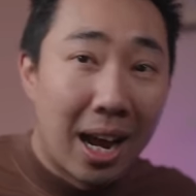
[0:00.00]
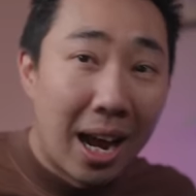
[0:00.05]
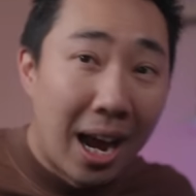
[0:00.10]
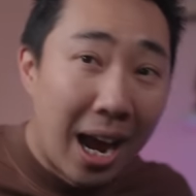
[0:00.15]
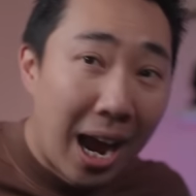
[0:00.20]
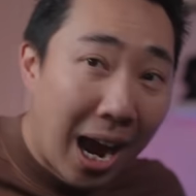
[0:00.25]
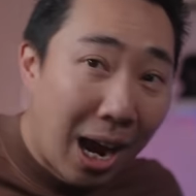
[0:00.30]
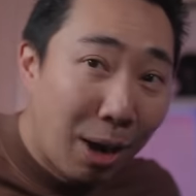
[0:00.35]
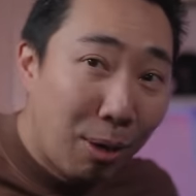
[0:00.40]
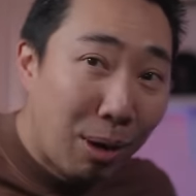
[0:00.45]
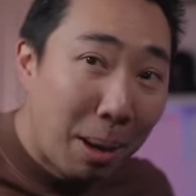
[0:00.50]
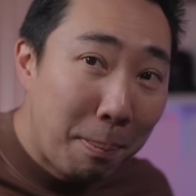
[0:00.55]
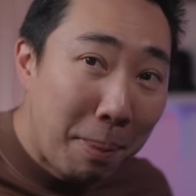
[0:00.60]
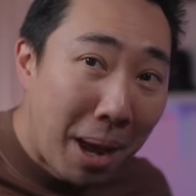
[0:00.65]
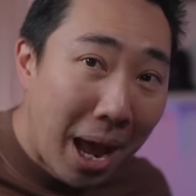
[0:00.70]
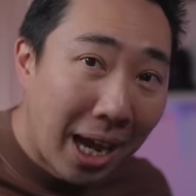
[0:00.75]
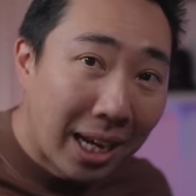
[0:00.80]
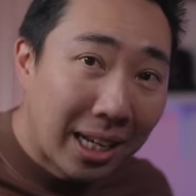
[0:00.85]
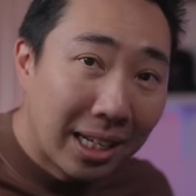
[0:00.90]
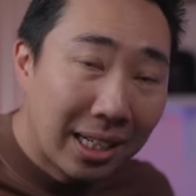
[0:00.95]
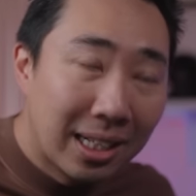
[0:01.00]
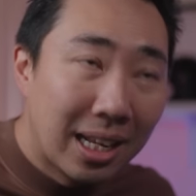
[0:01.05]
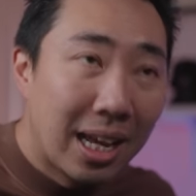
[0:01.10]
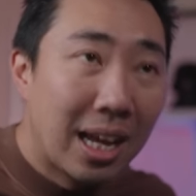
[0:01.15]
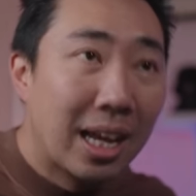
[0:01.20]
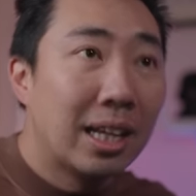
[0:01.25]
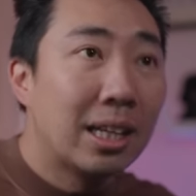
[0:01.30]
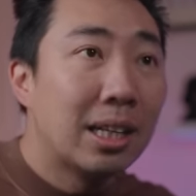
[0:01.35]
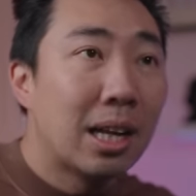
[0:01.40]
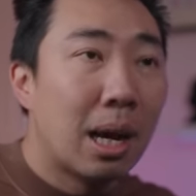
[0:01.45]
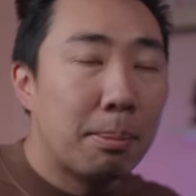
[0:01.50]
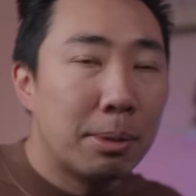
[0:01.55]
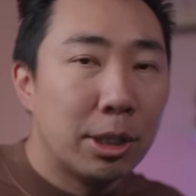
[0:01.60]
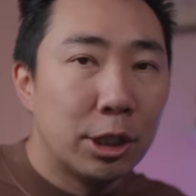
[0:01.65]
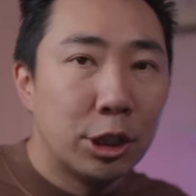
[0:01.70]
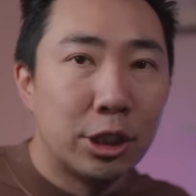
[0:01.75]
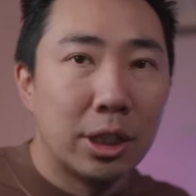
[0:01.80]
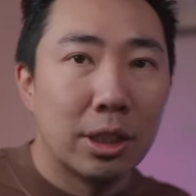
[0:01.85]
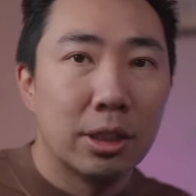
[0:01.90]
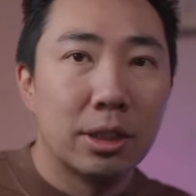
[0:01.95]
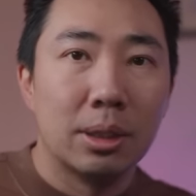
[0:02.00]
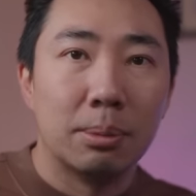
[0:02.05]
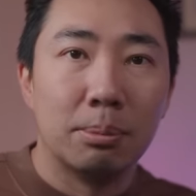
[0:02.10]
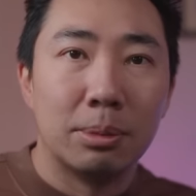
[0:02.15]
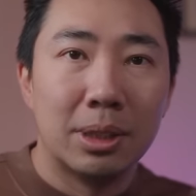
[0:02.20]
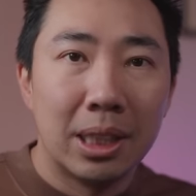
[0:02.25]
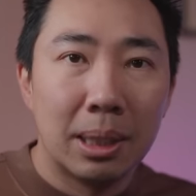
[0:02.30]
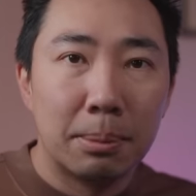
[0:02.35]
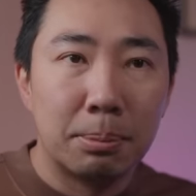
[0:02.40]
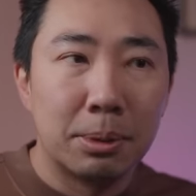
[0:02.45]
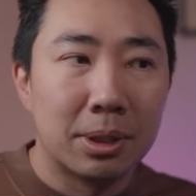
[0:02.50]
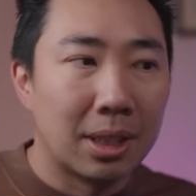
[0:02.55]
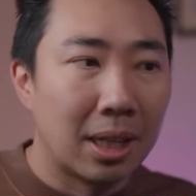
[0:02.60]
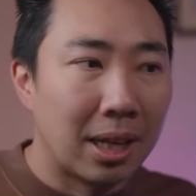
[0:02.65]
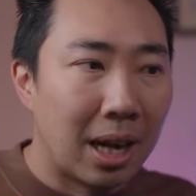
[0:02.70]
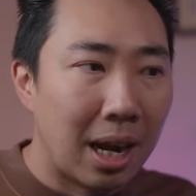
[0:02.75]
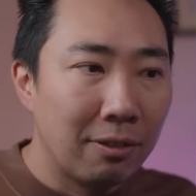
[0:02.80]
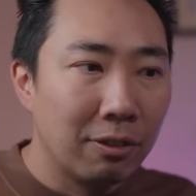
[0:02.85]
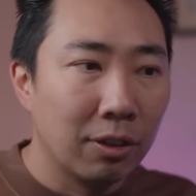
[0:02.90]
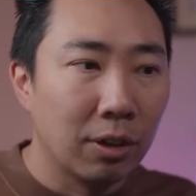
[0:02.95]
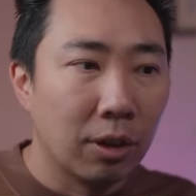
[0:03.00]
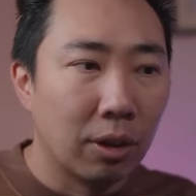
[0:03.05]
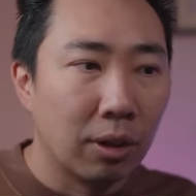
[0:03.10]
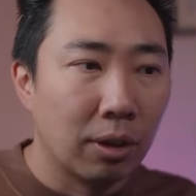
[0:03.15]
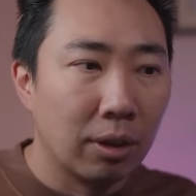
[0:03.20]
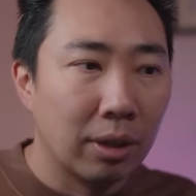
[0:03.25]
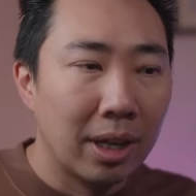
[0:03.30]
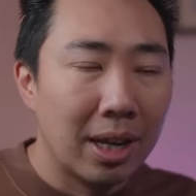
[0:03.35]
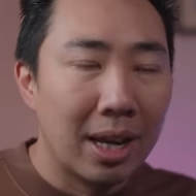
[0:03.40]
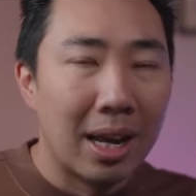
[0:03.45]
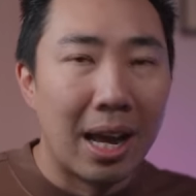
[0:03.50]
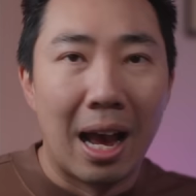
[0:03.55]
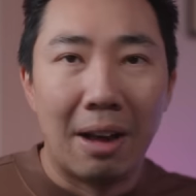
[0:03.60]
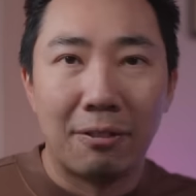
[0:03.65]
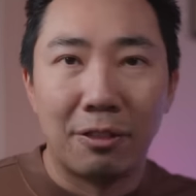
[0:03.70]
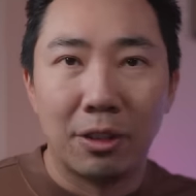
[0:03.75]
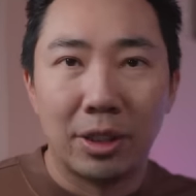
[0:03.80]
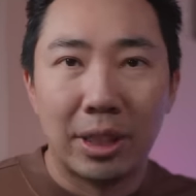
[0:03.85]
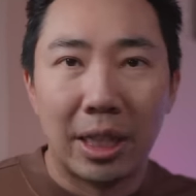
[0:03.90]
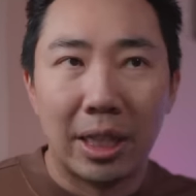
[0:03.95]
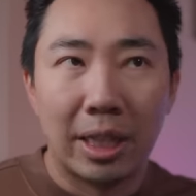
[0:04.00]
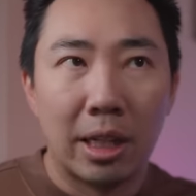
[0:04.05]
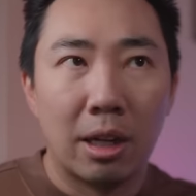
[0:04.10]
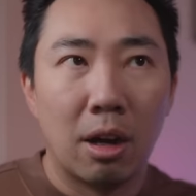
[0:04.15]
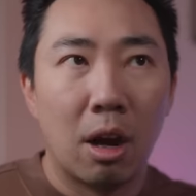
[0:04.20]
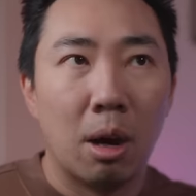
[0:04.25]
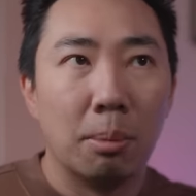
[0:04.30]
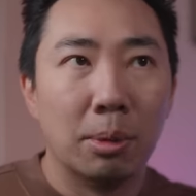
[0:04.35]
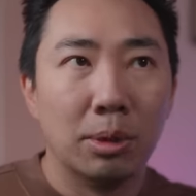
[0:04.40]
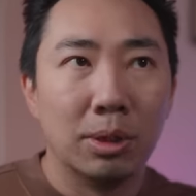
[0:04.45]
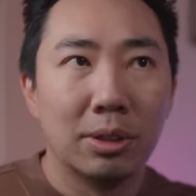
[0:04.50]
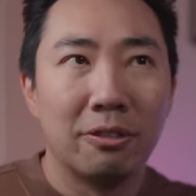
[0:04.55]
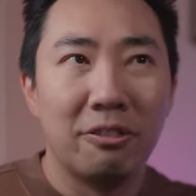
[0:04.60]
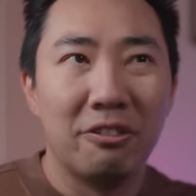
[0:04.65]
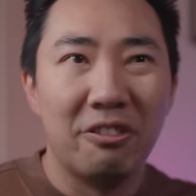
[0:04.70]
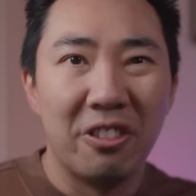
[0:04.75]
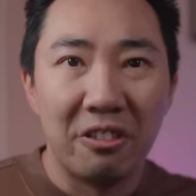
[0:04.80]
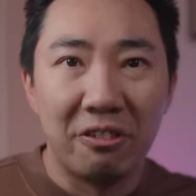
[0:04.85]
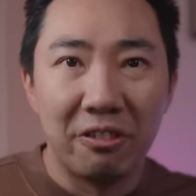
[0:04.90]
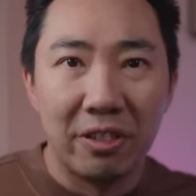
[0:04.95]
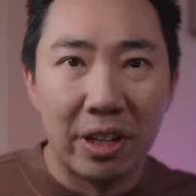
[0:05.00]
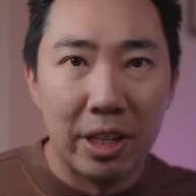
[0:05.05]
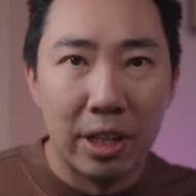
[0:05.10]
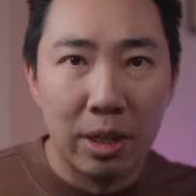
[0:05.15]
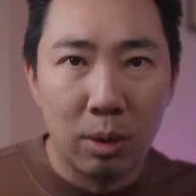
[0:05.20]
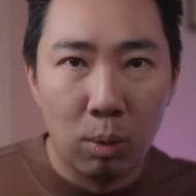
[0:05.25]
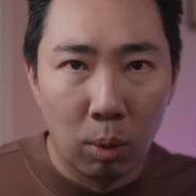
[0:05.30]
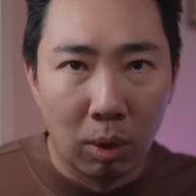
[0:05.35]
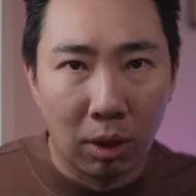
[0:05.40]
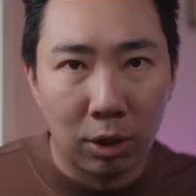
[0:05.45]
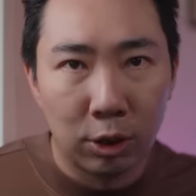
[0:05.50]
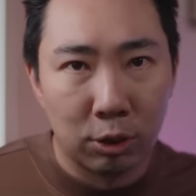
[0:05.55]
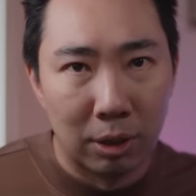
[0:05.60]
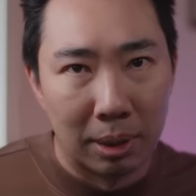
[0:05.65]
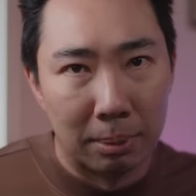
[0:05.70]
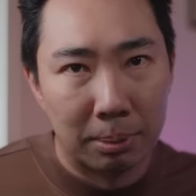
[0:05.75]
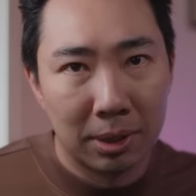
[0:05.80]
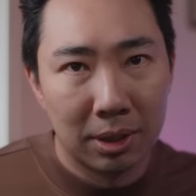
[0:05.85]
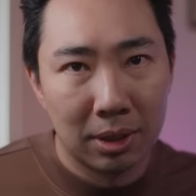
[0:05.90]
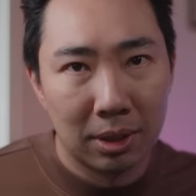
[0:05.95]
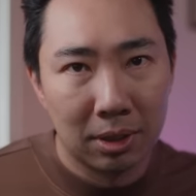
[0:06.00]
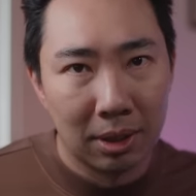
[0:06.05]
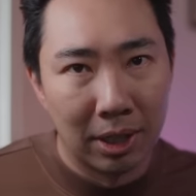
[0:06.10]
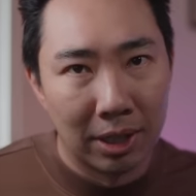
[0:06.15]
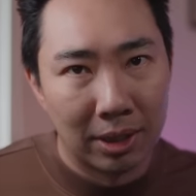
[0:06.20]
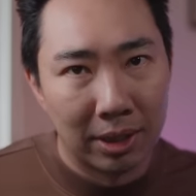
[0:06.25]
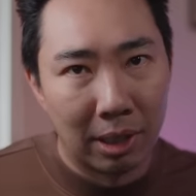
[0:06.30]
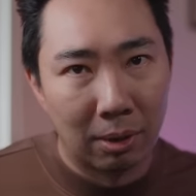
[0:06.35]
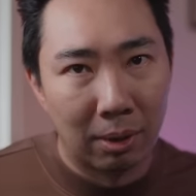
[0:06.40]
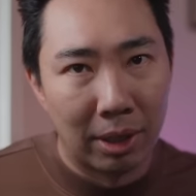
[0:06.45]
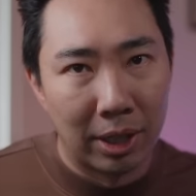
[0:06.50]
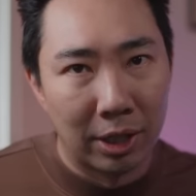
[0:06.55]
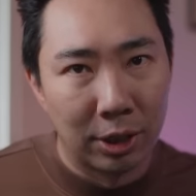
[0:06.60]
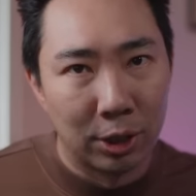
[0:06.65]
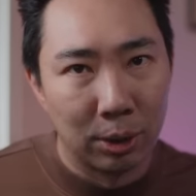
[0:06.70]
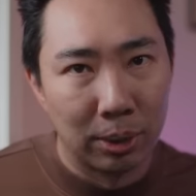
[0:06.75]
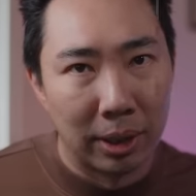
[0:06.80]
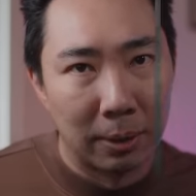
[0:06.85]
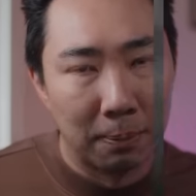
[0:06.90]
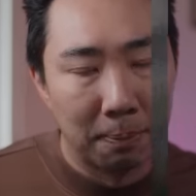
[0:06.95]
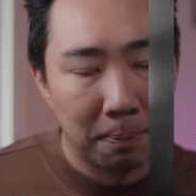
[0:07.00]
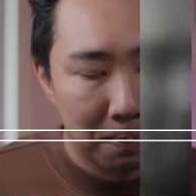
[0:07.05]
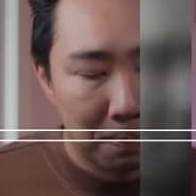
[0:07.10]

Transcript: how I pack it, and I'm going to share some tips that I've learned after taking almost 50 work trips. Let's get right into it.